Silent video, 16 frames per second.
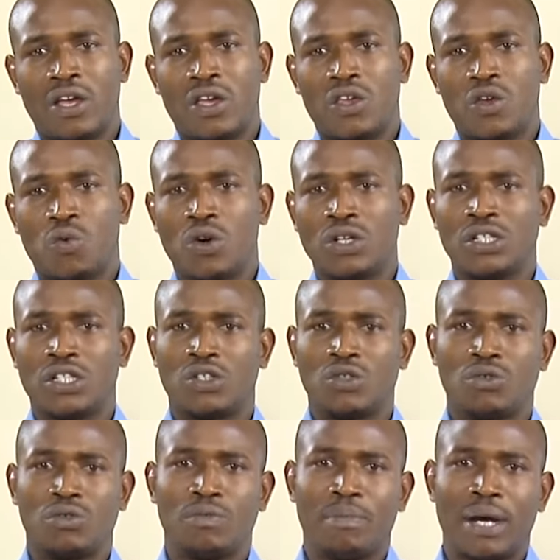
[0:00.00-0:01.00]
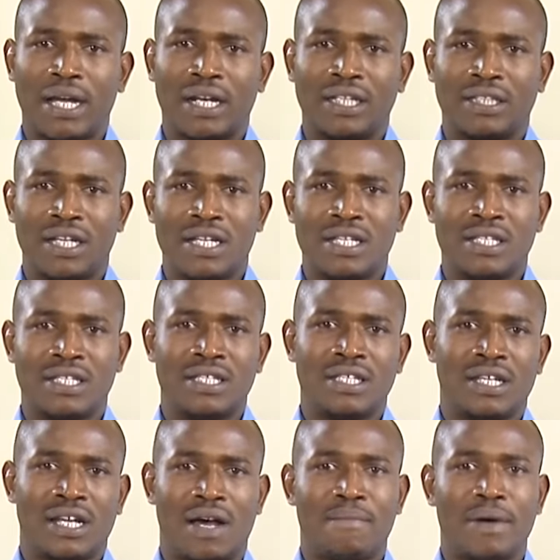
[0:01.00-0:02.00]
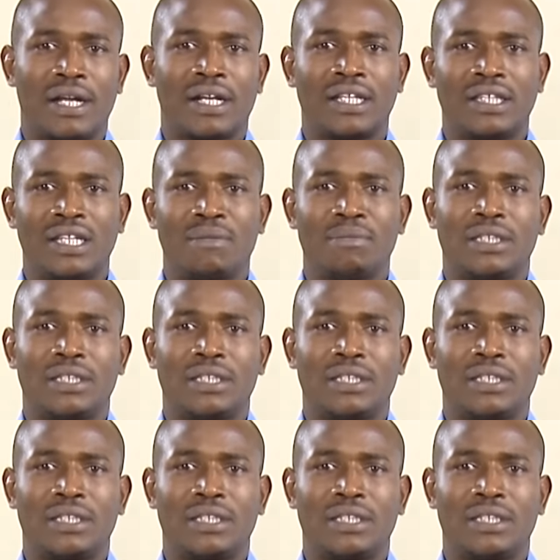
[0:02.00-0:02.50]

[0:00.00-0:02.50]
you want to magnetize a magnetic